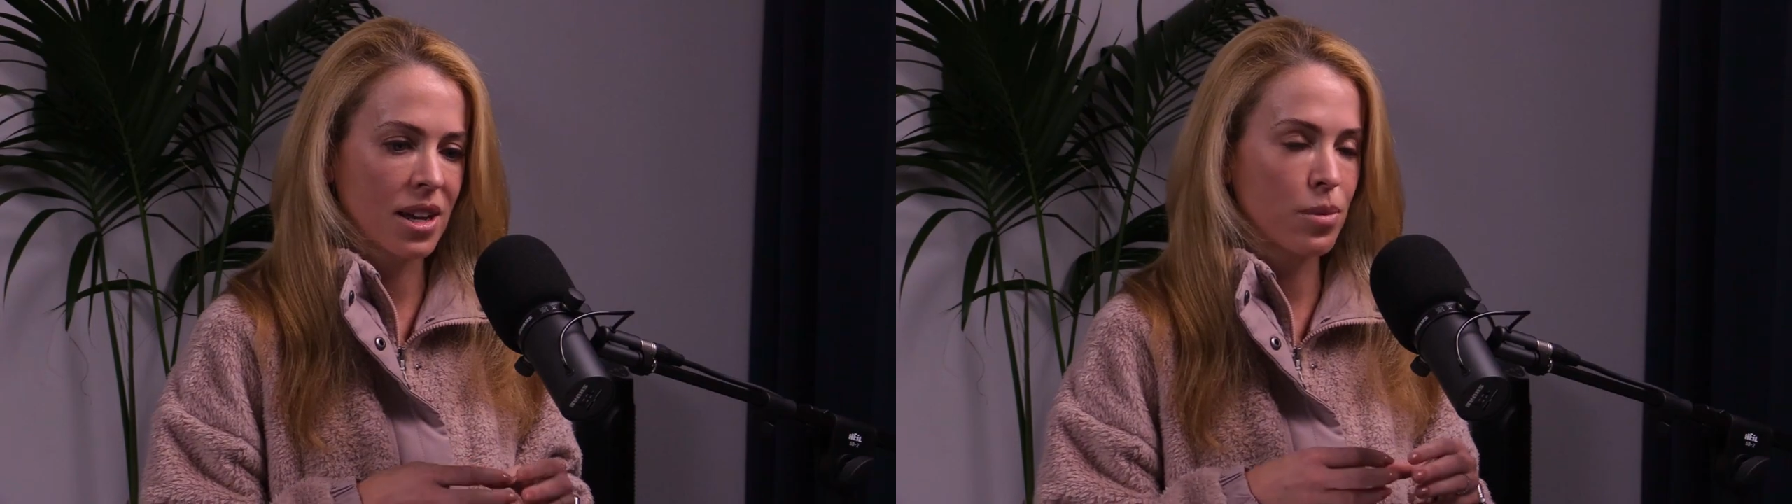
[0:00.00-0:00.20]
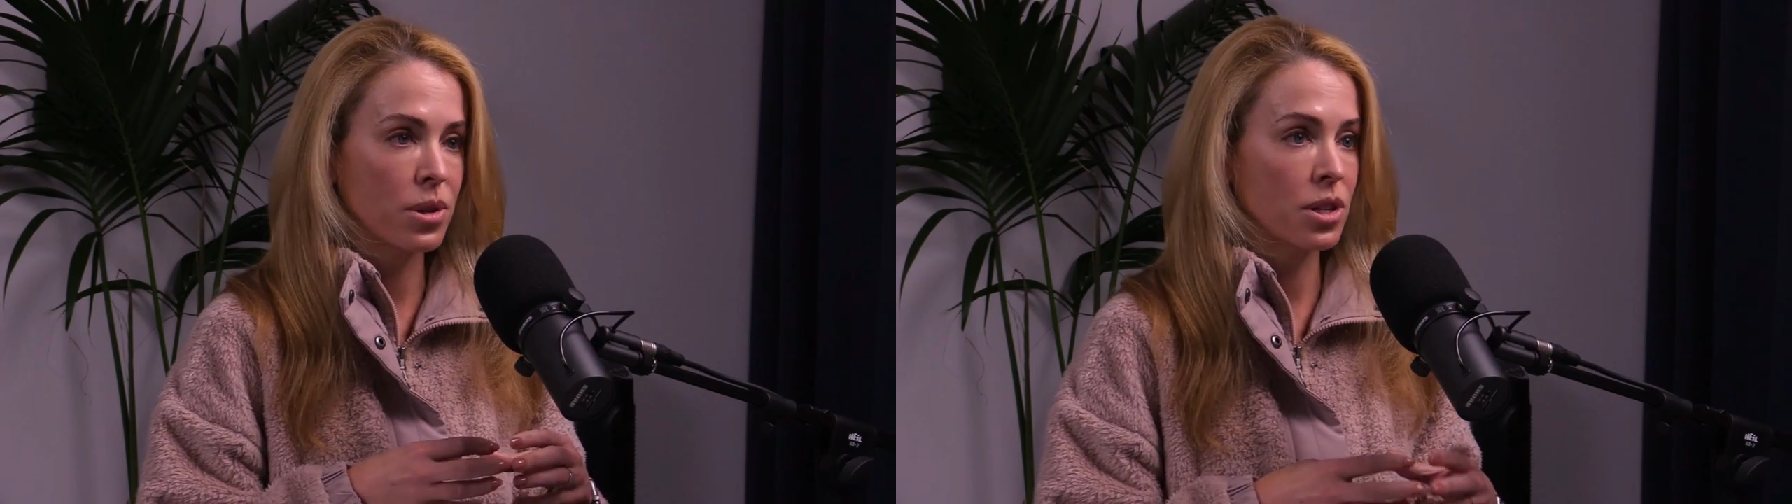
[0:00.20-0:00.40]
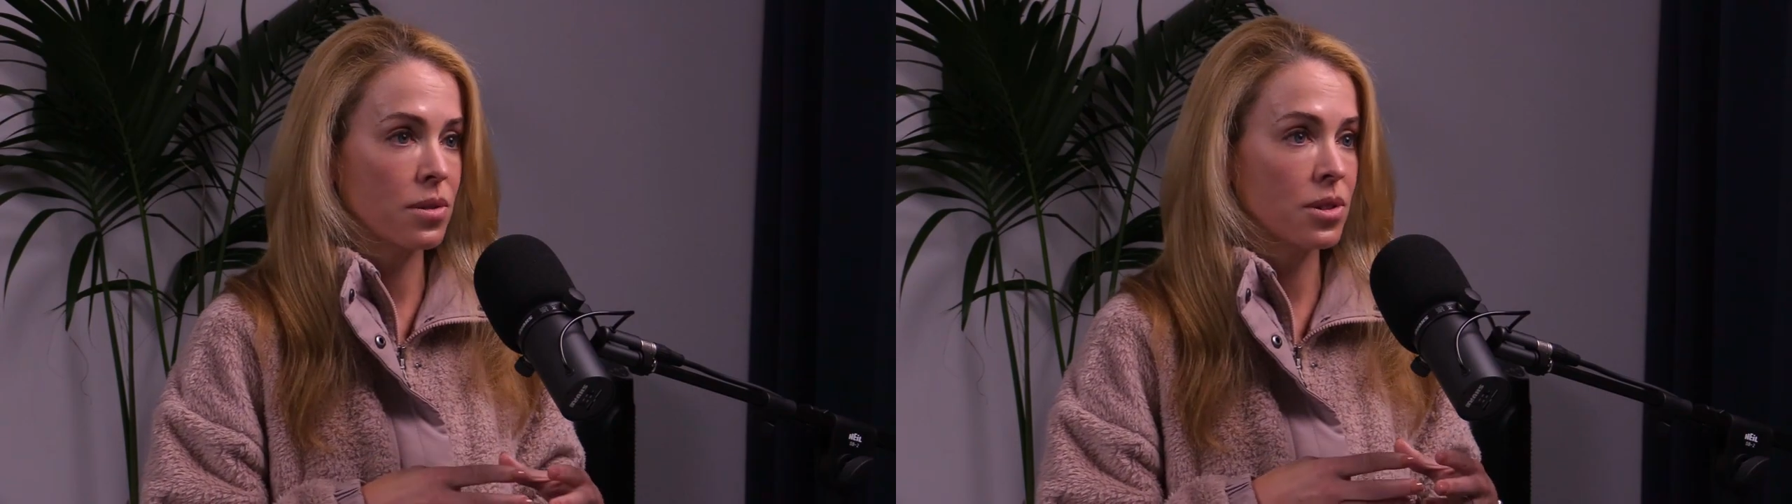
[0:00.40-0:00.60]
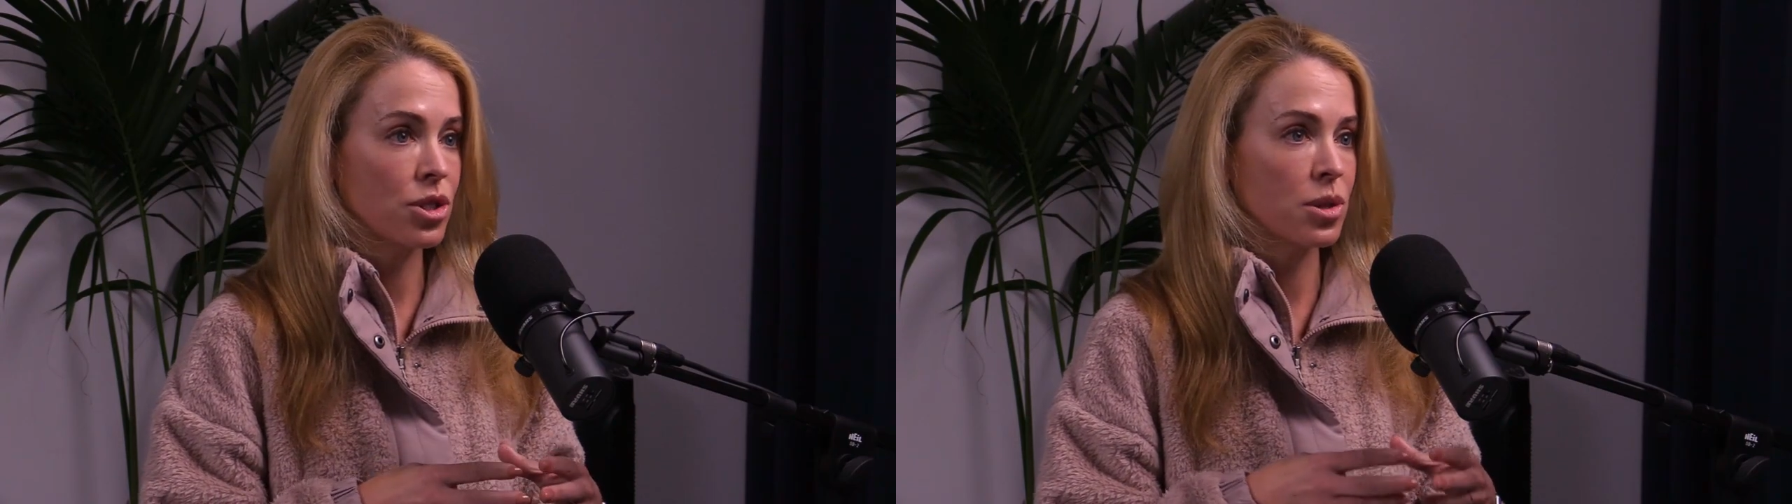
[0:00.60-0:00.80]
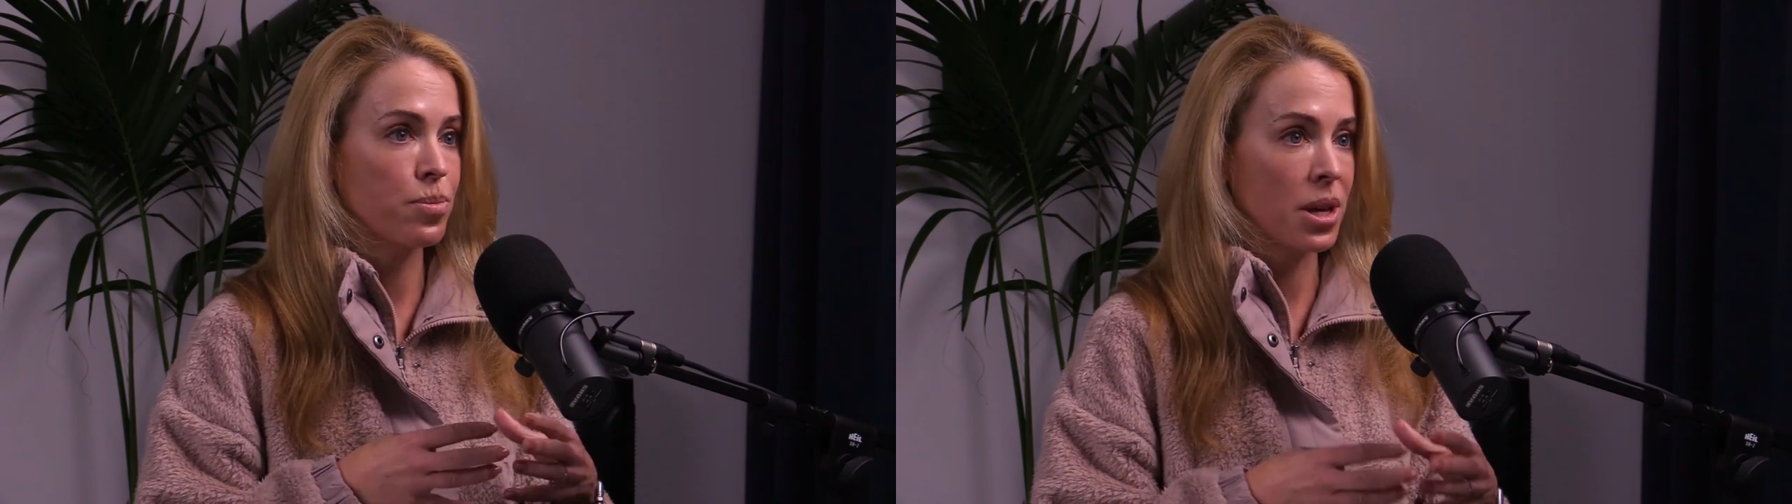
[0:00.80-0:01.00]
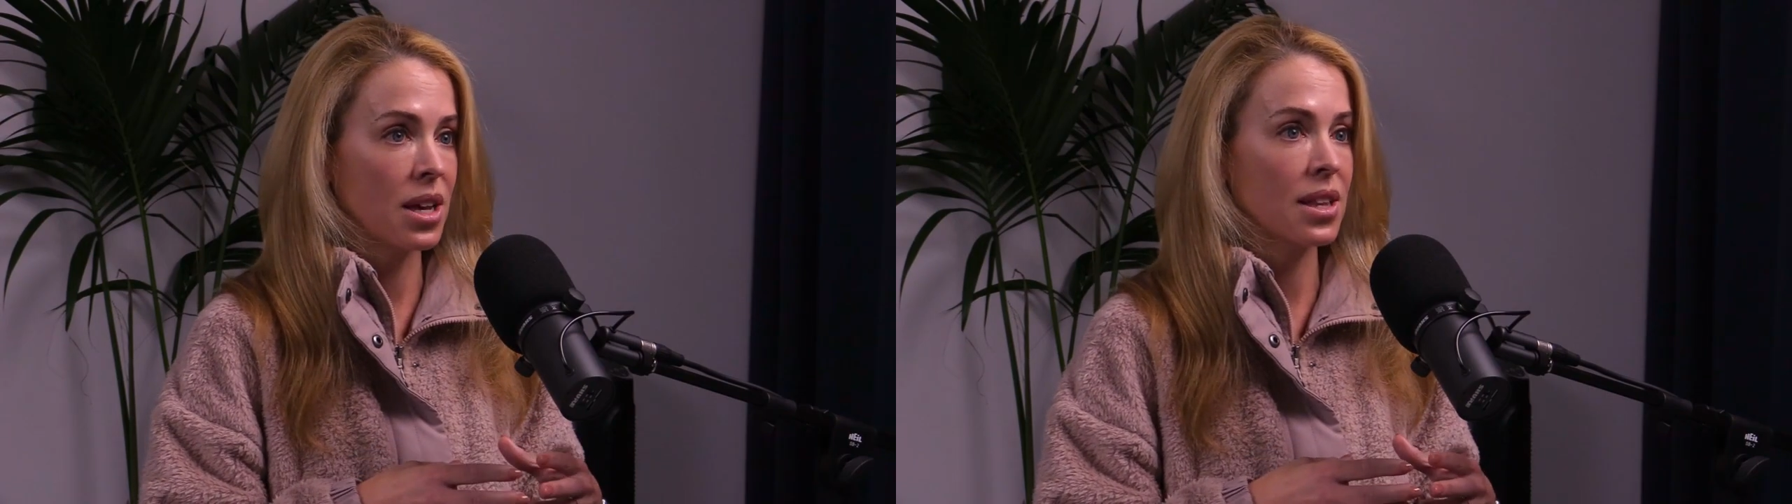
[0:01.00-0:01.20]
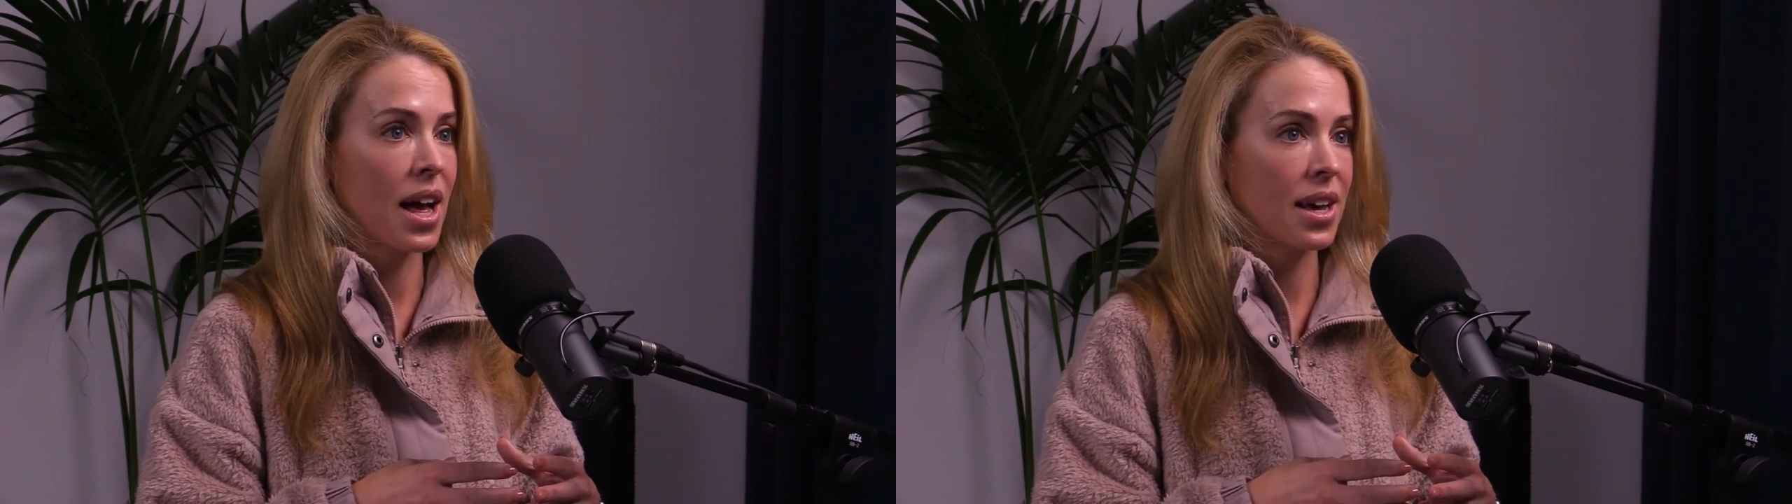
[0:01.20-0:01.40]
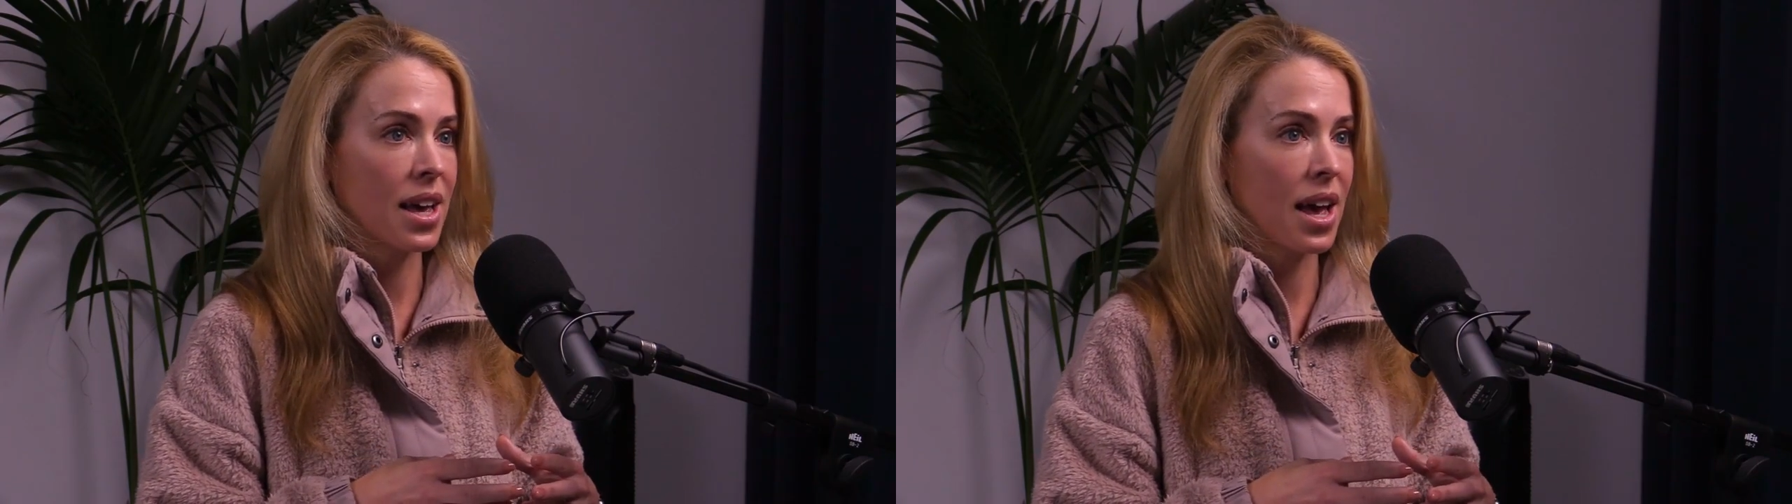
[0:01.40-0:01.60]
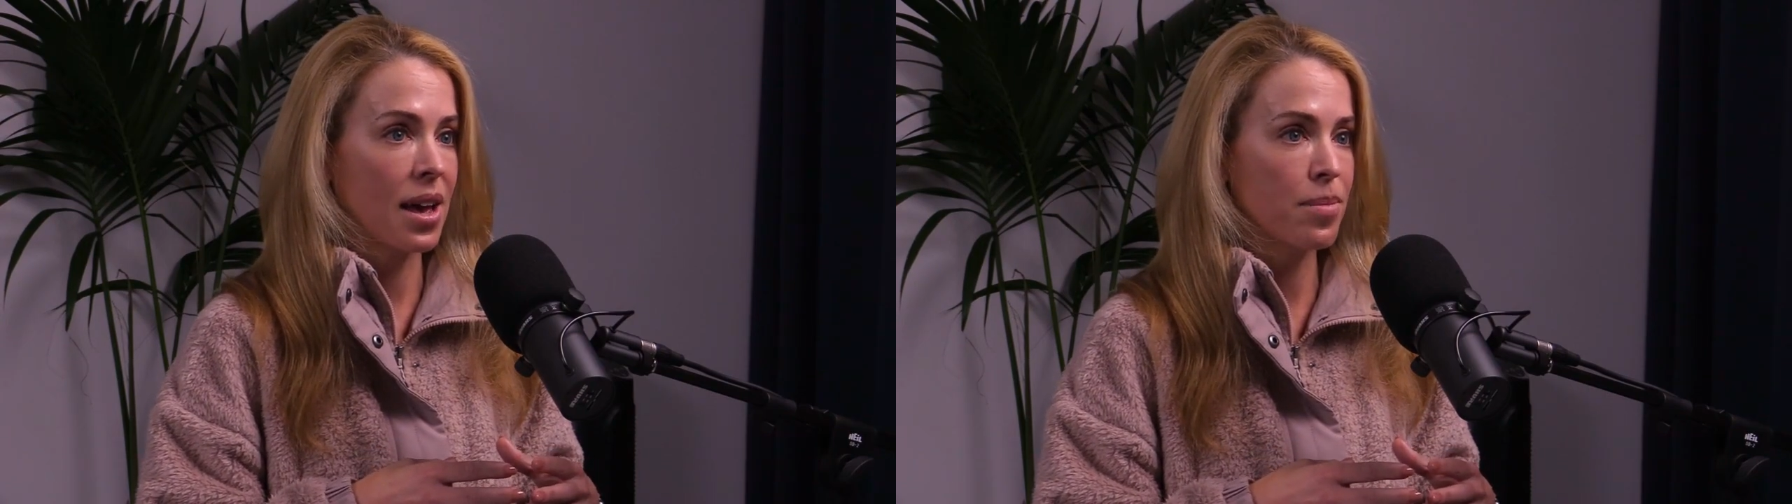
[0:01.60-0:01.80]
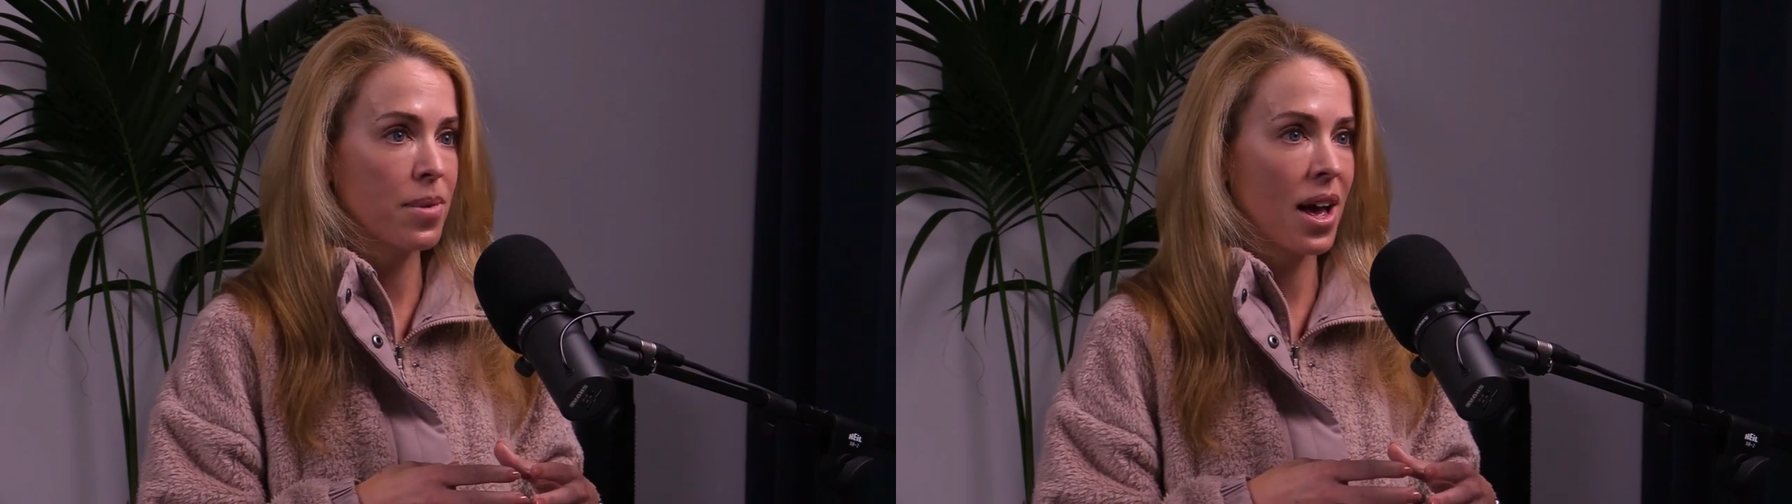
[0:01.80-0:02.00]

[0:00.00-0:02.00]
he wouldn't just be in that game